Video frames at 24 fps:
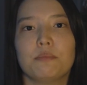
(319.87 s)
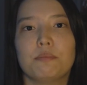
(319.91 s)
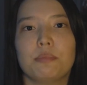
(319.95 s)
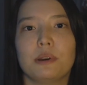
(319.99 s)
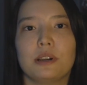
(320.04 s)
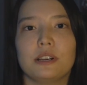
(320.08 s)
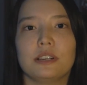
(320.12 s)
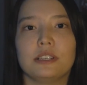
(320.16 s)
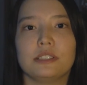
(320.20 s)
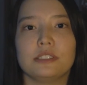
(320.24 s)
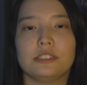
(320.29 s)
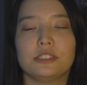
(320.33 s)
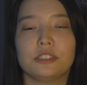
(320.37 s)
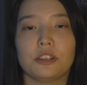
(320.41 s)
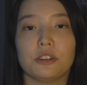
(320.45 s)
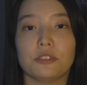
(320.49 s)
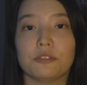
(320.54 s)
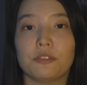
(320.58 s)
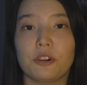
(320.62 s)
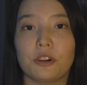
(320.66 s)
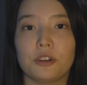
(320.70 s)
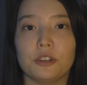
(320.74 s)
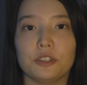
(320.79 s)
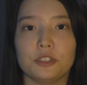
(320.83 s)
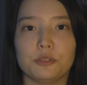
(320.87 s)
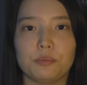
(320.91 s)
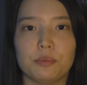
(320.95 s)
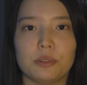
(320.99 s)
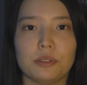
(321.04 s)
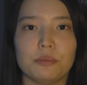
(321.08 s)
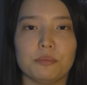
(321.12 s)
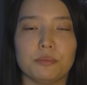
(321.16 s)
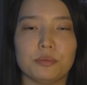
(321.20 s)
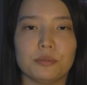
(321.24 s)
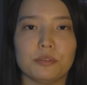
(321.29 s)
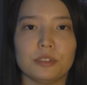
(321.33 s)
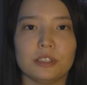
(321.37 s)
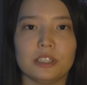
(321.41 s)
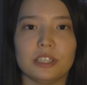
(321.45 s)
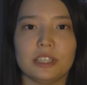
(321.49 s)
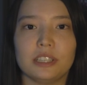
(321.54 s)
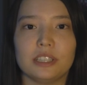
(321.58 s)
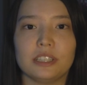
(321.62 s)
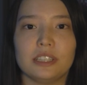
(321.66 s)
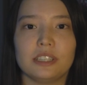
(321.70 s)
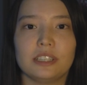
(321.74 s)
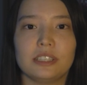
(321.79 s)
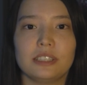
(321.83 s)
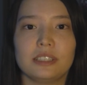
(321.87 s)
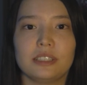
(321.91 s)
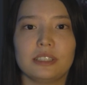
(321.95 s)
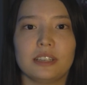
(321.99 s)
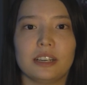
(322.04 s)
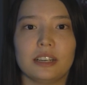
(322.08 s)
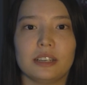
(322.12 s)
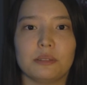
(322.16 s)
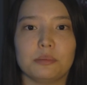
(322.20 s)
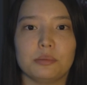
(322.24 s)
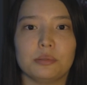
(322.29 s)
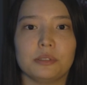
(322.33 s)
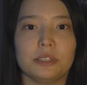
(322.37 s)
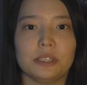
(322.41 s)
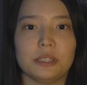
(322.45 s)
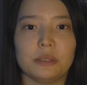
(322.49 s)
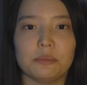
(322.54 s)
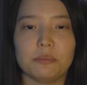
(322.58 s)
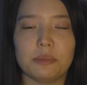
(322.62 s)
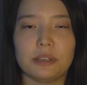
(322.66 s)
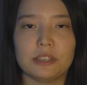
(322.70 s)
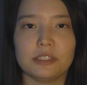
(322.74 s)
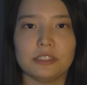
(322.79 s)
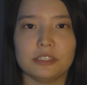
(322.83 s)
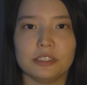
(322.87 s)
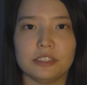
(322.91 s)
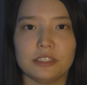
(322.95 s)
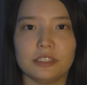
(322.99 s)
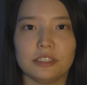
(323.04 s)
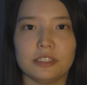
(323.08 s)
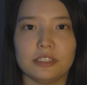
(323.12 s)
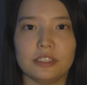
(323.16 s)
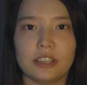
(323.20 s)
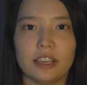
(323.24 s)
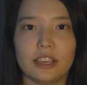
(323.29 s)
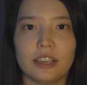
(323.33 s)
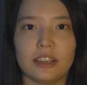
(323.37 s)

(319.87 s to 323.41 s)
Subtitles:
But so far, it's been pretty amazing.